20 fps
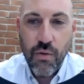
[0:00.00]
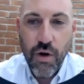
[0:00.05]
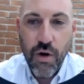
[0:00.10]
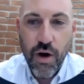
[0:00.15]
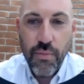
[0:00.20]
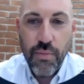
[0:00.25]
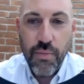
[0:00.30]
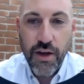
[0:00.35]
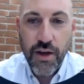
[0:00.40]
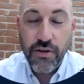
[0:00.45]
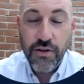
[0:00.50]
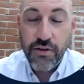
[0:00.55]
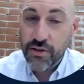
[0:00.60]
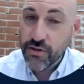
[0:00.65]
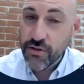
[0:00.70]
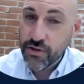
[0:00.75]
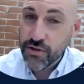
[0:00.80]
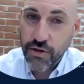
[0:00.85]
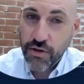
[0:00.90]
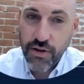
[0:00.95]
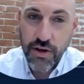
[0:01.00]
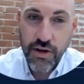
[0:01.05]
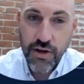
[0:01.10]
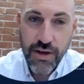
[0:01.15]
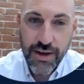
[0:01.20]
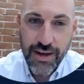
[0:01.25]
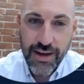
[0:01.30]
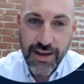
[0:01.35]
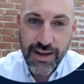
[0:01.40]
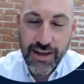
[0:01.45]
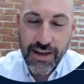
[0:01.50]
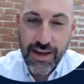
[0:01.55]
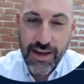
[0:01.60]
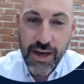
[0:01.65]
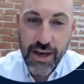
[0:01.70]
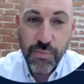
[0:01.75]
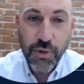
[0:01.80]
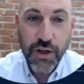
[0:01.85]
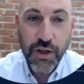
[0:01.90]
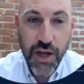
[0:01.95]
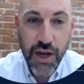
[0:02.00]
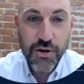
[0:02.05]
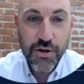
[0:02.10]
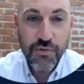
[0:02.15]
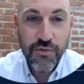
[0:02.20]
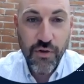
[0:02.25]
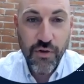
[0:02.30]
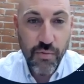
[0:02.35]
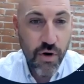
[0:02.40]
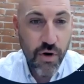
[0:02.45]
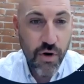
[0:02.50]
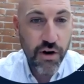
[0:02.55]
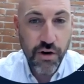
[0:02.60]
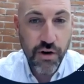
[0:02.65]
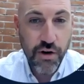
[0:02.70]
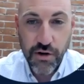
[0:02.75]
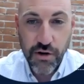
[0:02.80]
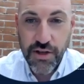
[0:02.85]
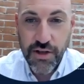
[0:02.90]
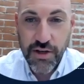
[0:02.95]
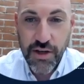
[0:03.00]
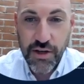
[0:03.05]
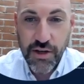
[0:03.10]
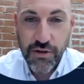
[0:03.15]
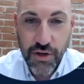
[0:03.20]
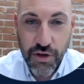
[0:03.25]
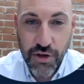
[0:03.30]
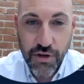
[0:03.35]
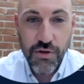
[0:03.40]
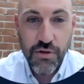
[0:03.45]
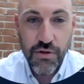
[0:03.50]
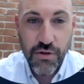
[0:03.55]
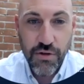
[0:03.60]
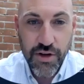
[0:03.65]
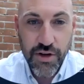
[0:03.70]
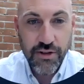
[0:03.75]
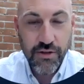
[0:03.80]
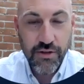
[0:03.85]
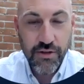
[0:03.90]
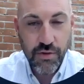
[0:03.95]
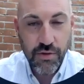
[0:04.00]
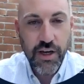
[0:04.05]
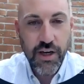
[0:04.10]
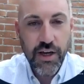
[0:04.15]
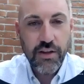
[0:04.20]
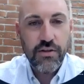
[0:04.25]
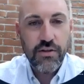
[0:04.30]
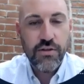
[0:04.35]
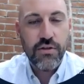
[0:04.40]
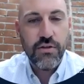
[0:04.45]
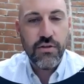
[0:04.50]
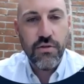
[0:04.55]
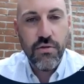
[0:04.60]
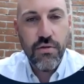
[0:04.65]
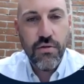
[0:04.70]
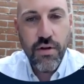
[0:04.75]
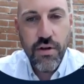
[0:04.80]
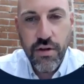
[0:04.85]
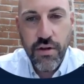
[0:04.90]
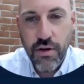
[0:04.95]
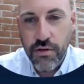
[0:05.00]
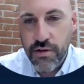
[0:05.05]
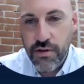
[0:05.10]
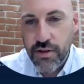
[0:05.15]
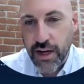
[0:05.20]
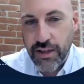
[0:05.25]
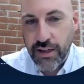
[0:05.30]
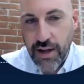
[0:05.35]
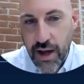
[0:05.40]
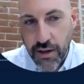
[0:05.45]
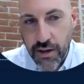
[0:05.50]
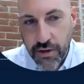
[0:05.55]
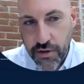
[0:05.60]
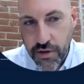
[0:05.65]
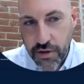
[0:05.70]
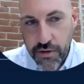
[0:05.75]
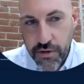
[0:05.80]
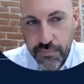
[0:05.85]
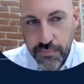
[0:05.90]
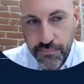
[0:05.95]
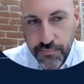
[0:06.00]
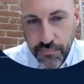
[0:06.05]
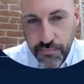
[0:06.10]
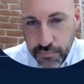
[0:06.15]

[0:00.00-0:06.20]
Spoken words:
web pages. And so the implication for marketers is huge as it relates to those technologies.